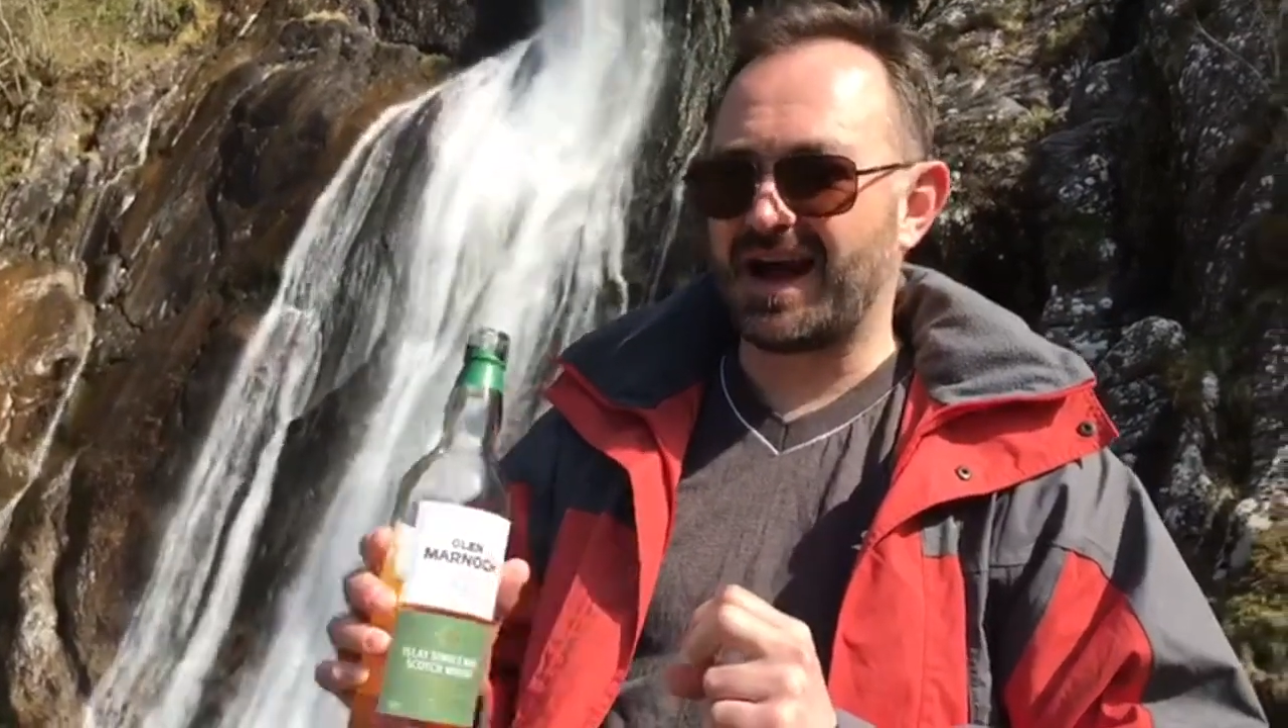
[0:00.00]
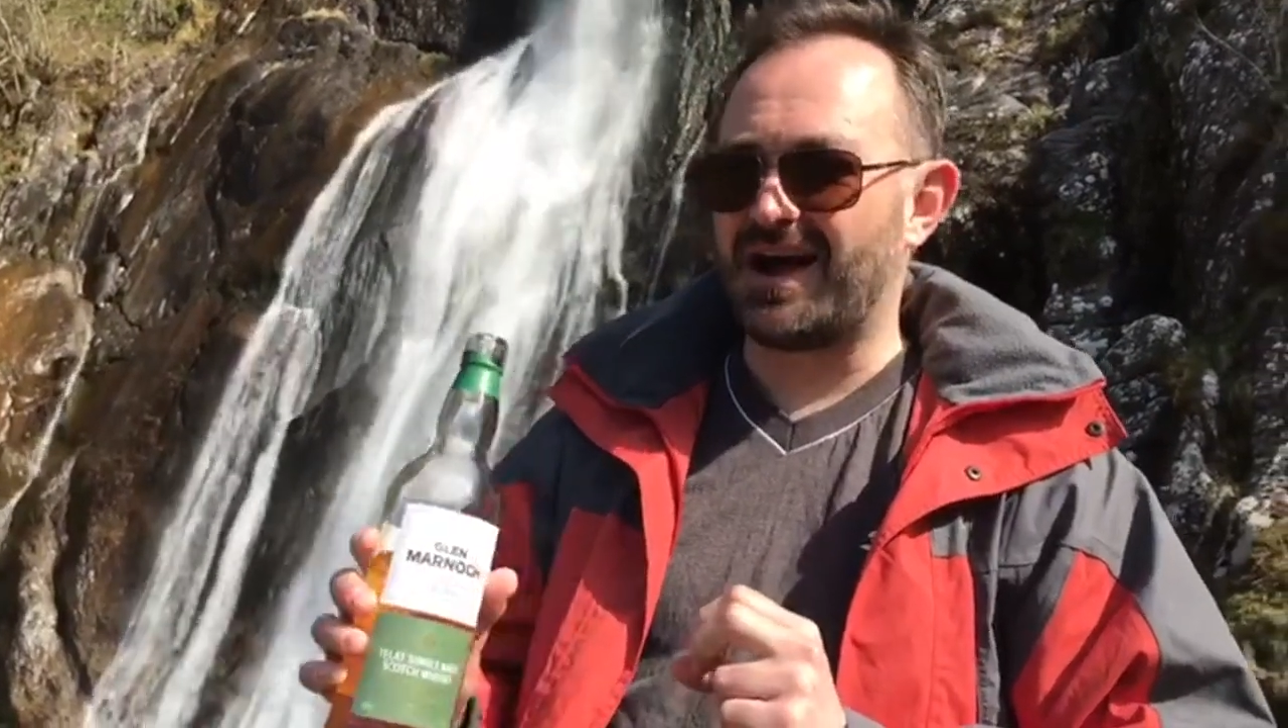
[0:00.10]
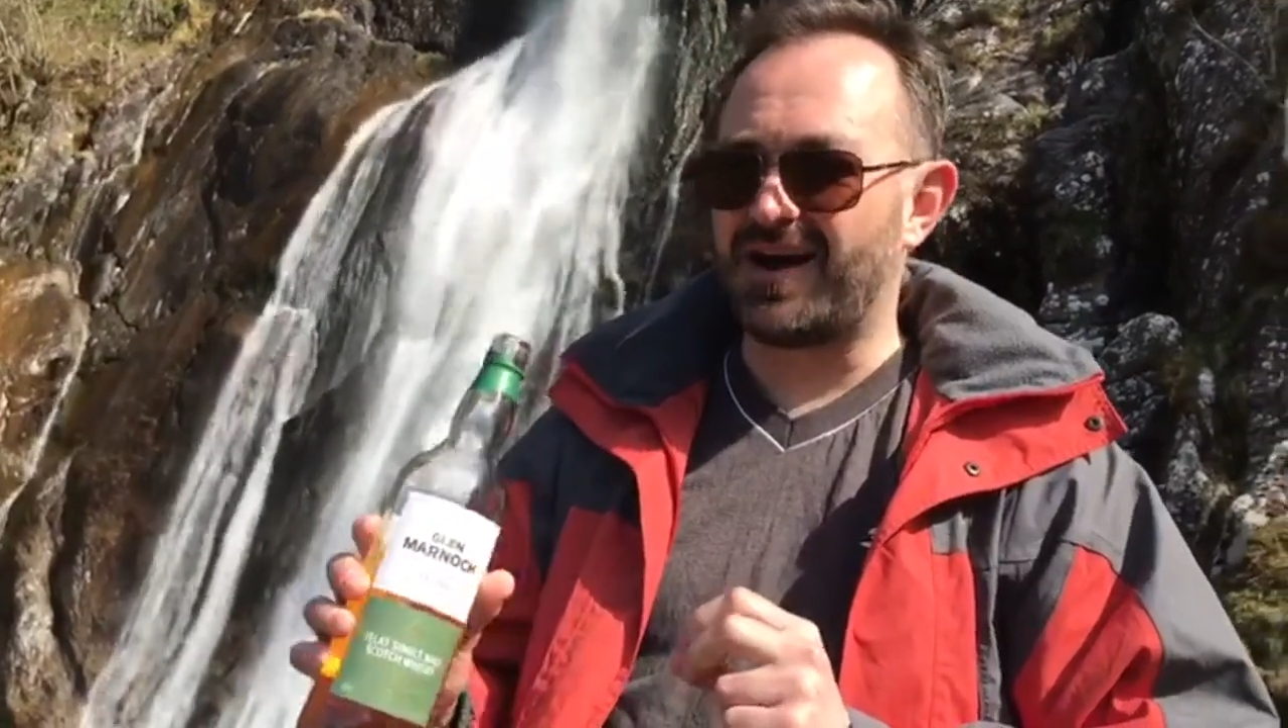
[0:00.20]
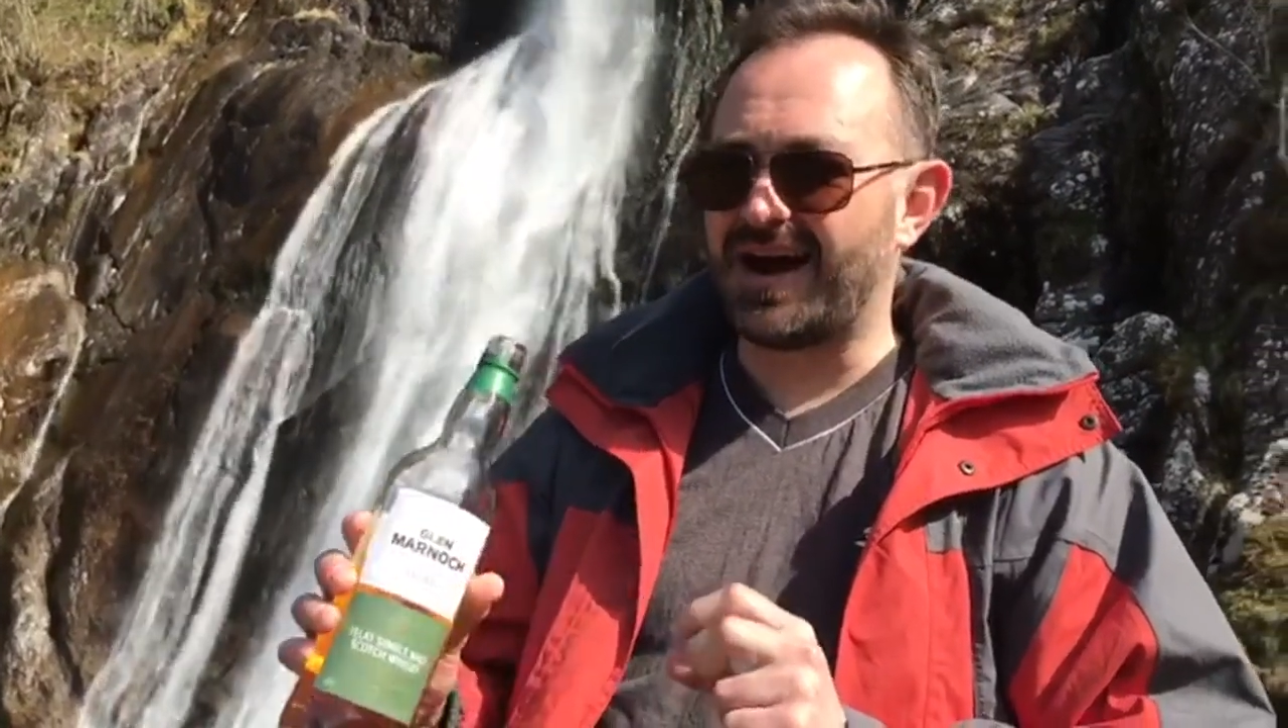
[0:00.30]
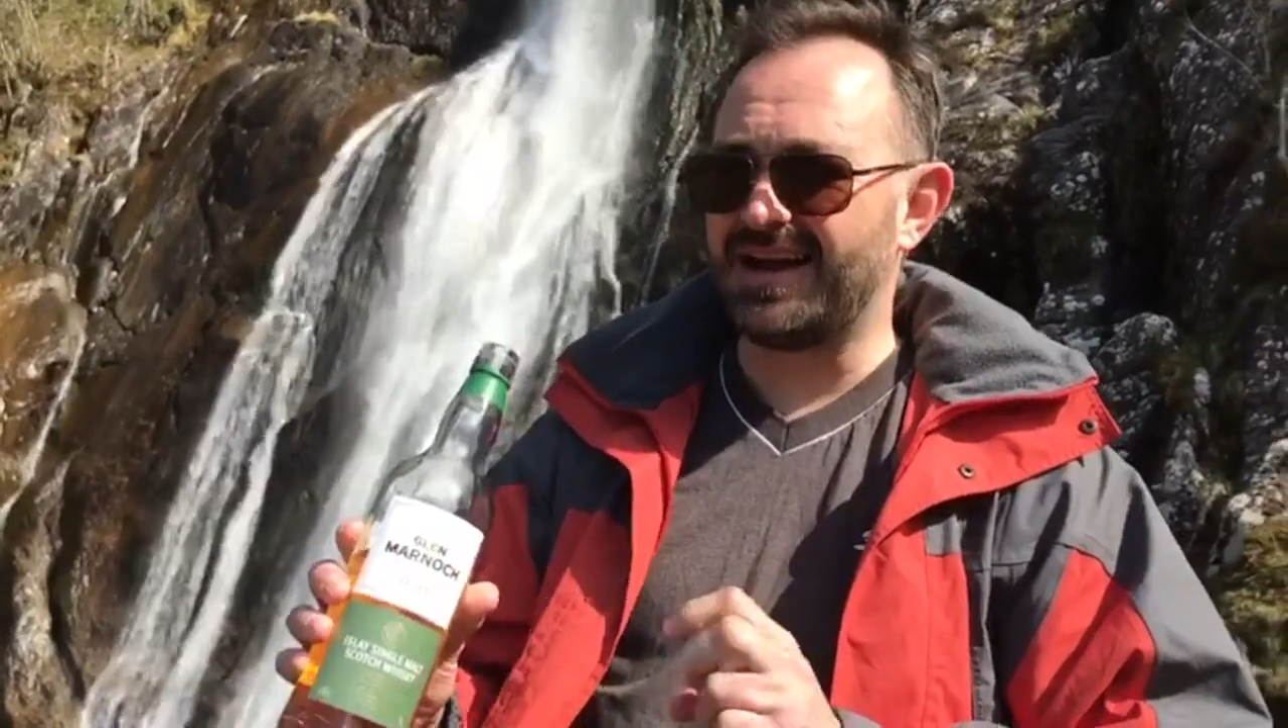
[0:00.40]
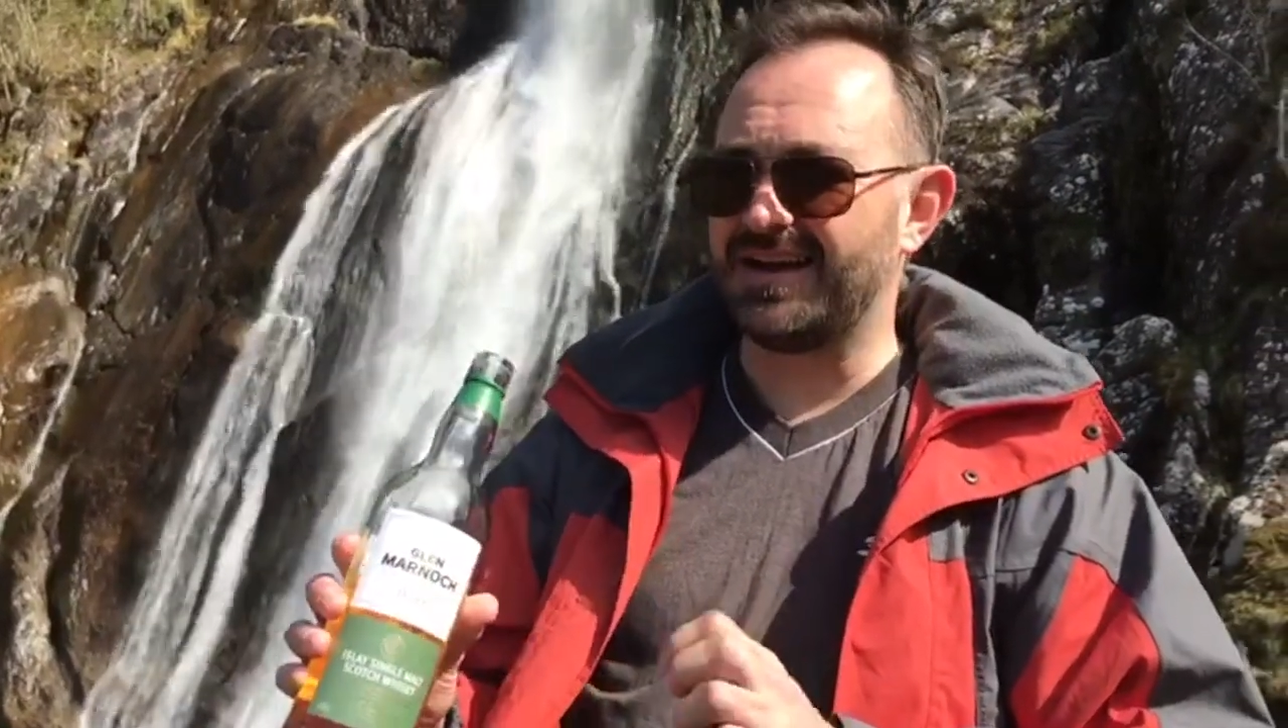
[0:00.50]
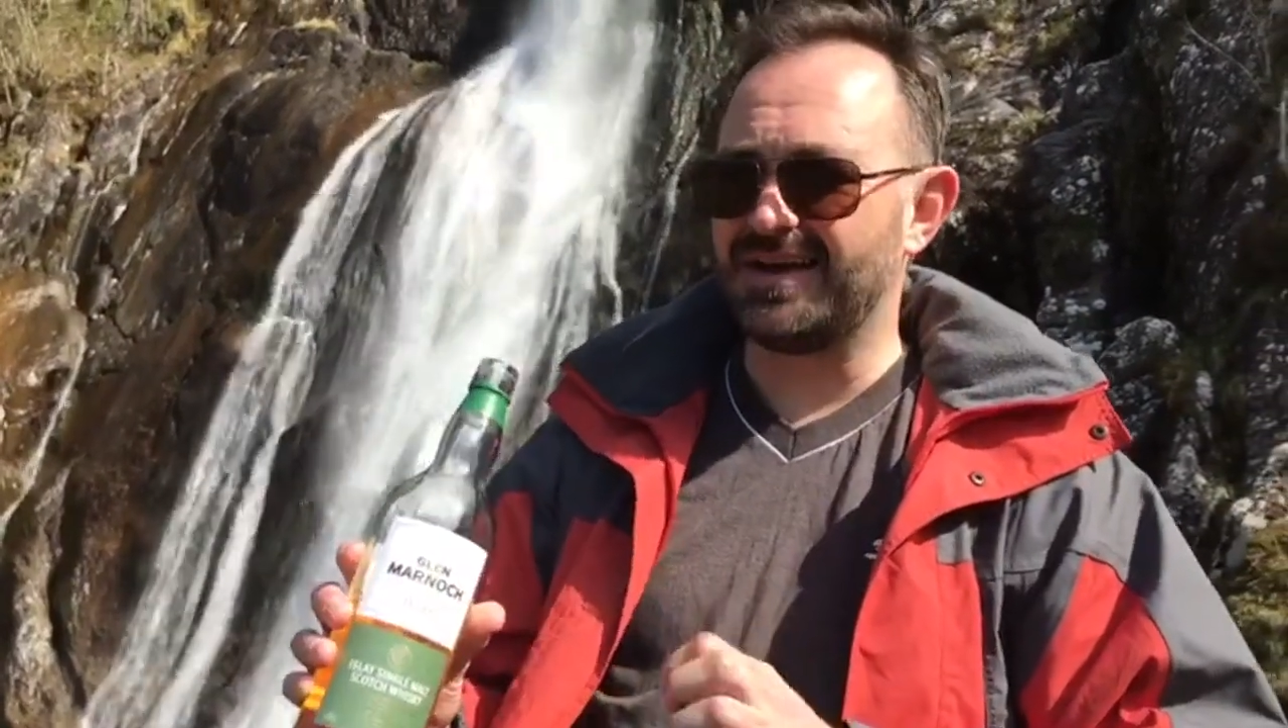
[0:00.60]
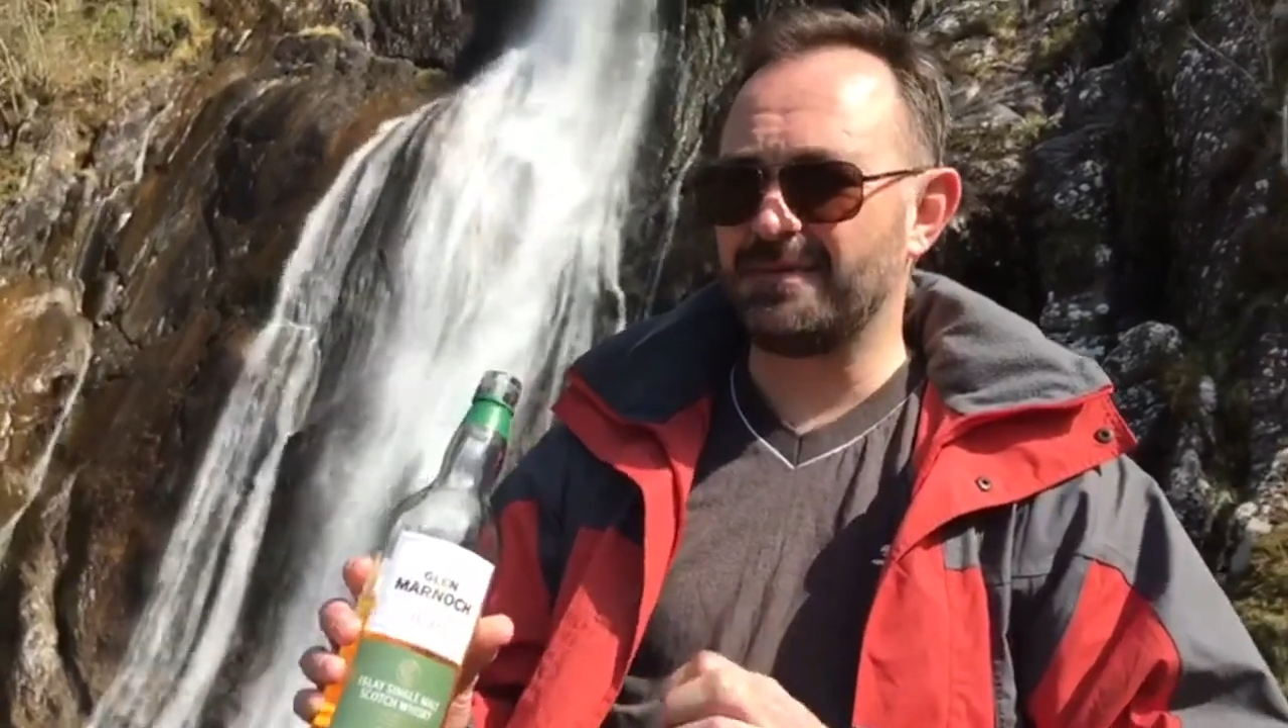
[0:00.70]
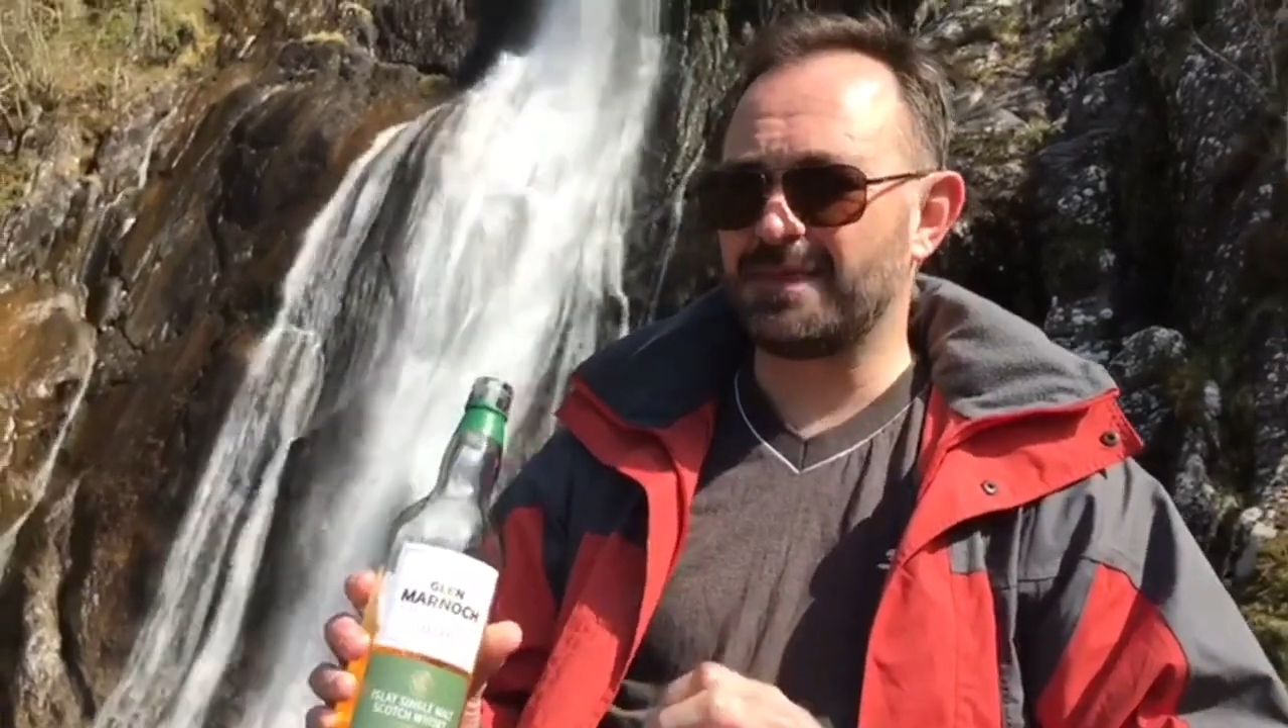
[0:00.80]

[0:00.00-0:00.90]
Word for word: Caol Ila,